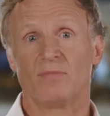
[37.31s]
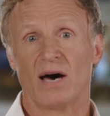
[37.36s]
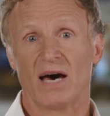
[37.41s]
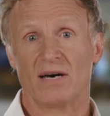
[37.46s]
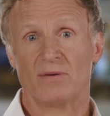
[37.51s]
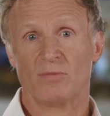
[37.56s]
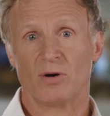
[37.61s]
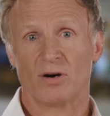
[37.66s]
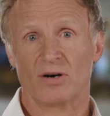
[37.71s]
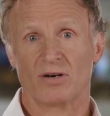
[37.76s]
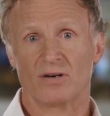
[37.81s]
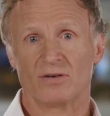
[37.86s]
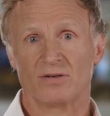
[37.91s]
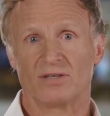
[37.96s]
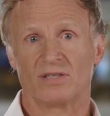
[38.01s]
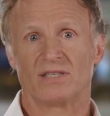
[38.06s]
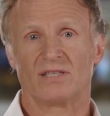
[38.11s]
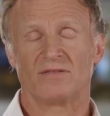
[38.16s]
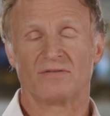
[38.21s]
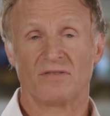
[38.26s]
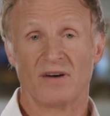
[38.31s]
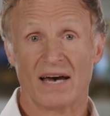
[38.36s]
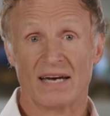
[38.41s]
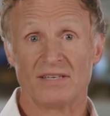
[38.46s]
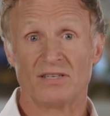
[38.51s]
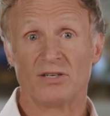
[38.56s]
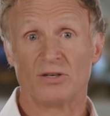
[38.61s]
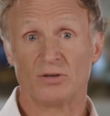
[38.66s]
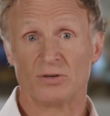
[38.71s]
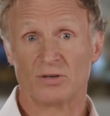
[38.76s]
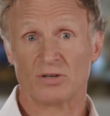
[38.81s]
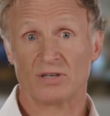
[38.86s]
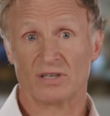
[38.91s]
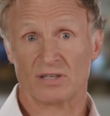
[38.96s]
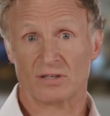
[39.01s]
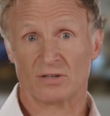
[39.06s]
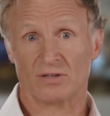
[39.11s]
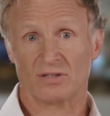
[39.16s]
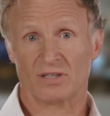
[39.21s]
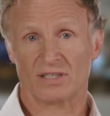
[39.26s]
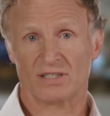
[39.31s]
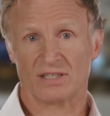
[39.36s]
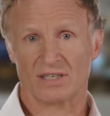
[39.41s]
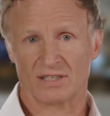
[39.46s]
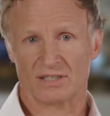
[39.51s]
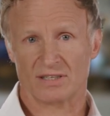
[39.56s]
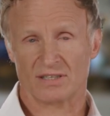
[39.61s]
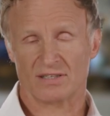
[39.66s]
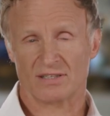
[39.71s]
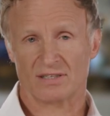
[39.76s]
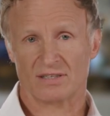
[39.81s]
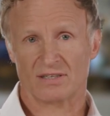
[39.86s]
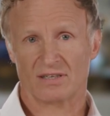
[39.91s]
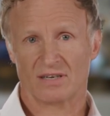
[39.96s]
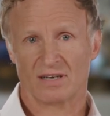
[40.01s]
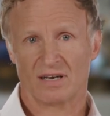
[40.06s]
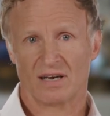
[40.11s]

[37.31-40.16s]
biomarkers to fine-tune clinical decisions.